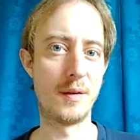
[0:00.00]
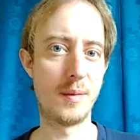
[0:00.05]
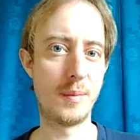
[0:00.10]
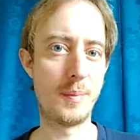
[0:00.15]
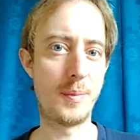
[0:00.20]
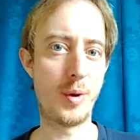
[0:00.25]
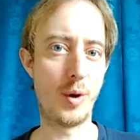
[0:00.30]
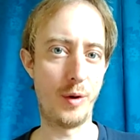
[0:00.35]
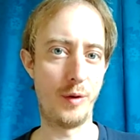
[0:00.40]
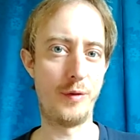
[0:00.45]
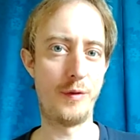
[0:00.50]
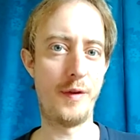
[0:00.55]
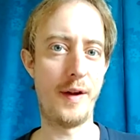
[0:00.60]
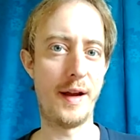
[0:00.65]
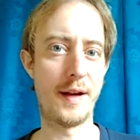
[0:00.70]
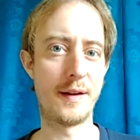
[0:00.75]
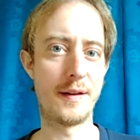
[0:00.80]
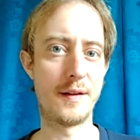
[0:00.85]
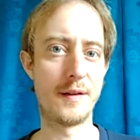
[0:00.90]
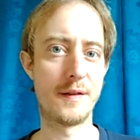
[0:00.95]

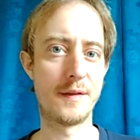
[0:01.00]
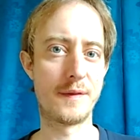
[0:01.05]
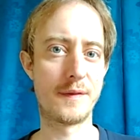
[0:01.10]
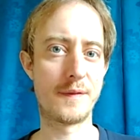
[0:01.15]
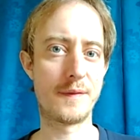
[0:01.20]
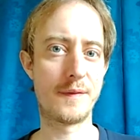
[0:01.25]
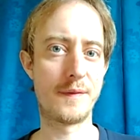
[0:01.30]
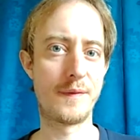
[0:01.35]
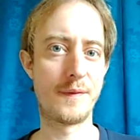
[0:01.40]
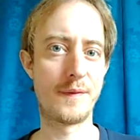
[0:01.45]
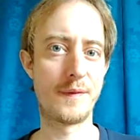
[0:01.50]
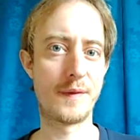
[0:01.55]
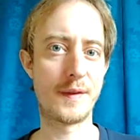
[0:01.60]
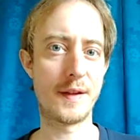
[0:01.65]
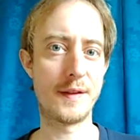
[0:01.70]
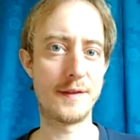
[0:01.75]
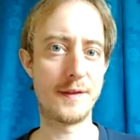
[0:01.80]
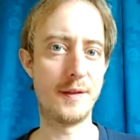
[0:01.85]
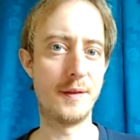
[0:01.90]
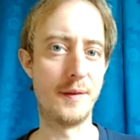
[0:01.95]
perfect. It's
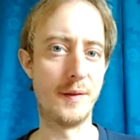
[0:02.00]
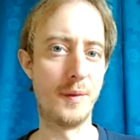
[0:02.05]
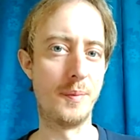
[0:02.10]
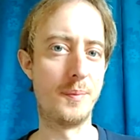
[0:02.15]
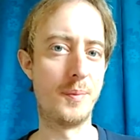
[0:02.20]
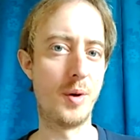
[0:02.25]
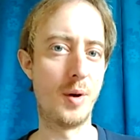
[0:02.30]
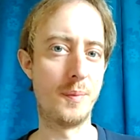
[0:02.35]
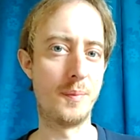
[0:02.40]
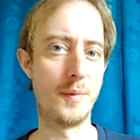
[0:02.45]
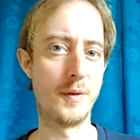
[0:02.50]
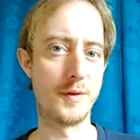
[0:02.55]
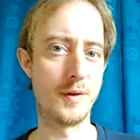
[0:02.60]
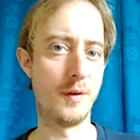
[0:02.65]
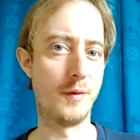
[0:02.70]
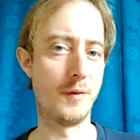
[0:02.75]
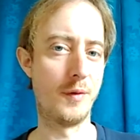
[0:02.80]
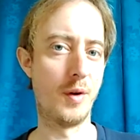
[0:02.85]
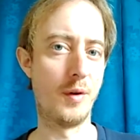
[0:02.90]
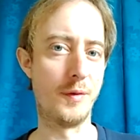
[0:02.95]
the purpose
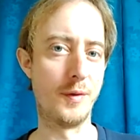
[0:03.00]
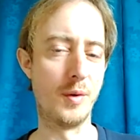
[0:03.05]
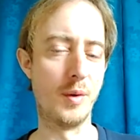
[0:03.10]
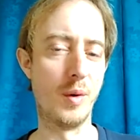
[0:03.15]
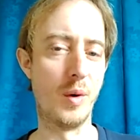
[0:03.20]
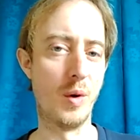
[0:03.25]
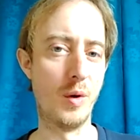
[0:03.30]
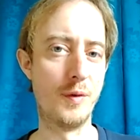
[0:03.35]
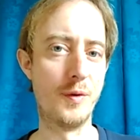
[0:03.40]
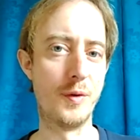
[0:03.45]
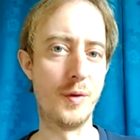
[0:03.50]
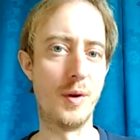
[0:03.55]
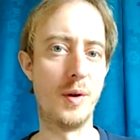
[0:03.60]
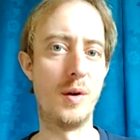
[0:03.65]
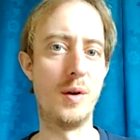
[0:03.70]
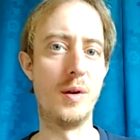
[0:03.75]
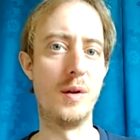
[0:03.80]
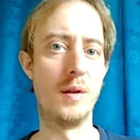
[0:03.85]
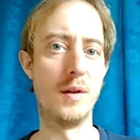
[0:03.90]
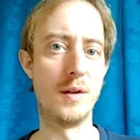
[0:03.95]
of your
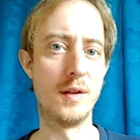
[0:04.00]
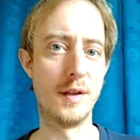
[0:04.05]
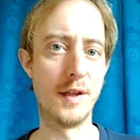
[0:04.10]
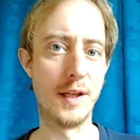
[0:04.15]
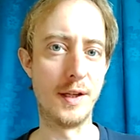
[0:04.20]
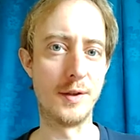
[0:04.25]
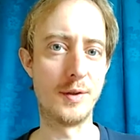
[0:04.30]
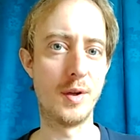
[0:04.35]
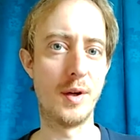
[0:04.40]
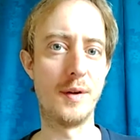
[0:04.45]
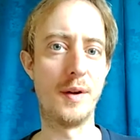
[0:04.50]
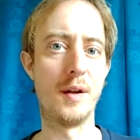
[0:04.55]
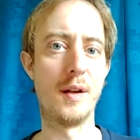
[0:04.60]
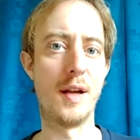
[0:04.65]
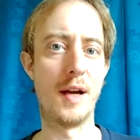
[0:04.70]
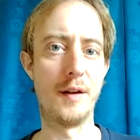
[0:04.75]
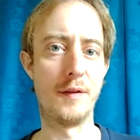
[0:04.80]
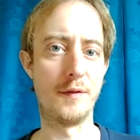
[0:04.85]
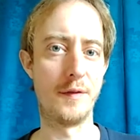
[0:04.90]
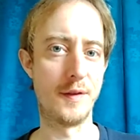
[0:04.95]
overall eternal
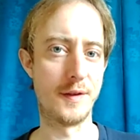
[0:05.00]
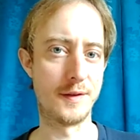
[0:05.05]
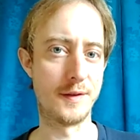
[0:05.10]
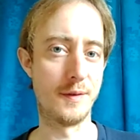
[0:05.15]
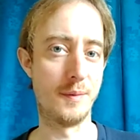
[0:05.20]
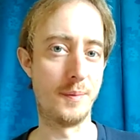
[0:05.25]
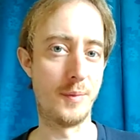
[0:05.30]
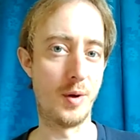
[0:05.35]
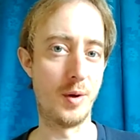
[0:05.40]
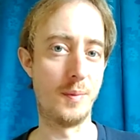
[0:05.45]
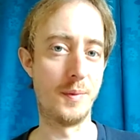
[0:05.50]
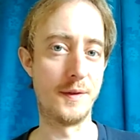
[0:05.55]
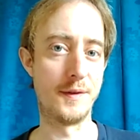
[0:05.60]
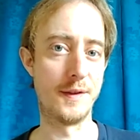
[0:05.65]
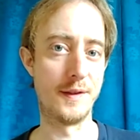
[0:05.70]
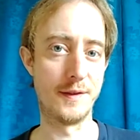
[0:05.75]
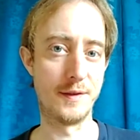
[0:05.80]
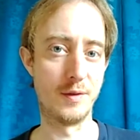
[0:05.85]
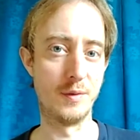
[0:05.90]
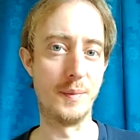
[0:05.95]
life. The purpose
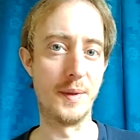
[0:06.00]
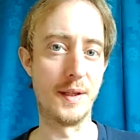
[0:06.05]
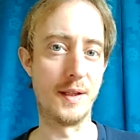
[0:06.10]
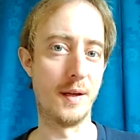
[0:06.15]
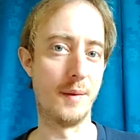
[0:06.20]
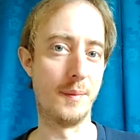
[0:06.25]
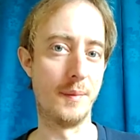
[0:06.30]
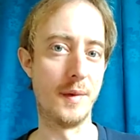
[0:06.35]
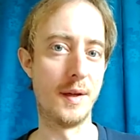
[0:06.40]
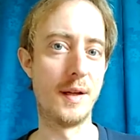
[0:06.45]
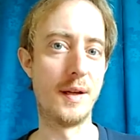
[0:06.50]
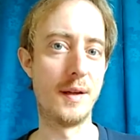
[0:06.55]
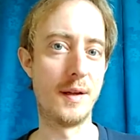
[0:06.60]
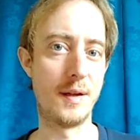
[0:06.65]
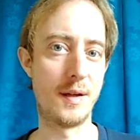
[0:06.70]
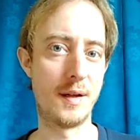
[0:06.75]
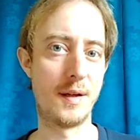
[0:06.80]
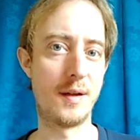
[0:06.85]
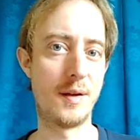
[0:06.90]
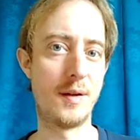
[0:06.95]
is to become
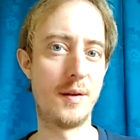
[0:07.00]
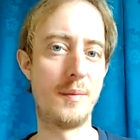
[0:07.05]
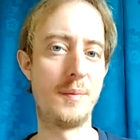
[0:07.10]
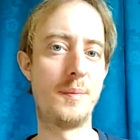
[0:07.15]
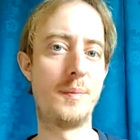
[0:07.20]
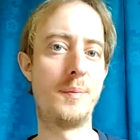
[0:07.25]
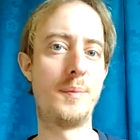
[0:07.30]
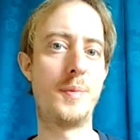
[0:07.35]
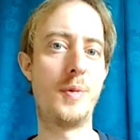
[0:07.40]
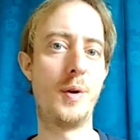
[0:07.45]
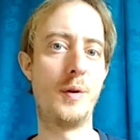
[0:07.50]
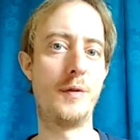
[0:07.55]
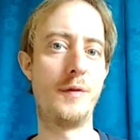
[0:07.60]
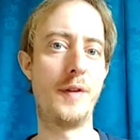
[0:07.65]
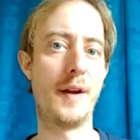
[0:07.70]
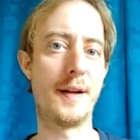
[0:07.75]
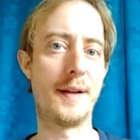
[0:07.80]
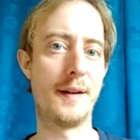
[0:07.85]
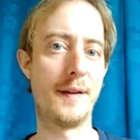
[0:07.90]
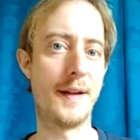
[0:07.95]

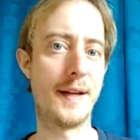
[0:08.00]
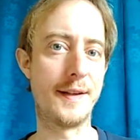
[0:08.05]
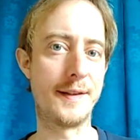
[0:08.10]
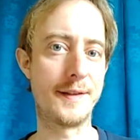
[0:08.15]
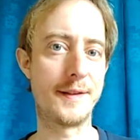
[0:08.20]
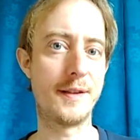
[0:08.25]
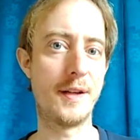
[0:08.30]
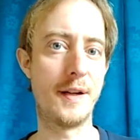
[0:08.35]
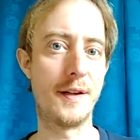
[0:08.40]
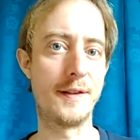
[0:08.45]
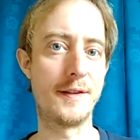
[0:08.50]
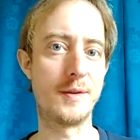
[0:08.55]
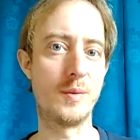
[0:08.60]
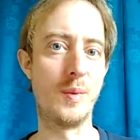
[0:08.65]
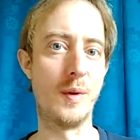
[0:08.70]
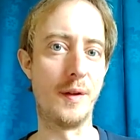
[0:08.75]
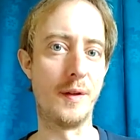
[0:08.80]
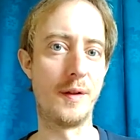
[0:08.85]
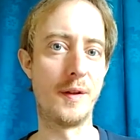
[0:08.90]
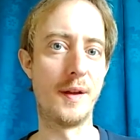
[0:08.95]
perfect. And that starts
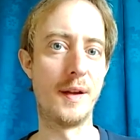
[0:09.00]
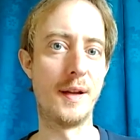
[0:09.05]
with,